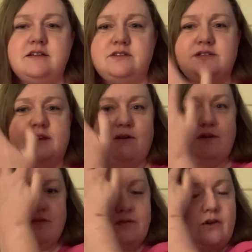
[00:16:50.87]
So
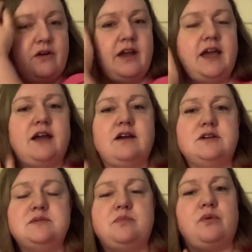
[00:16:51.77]
if her hair
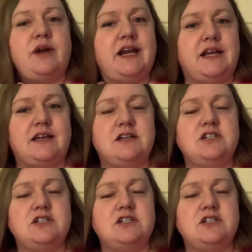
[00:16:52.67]
is braided,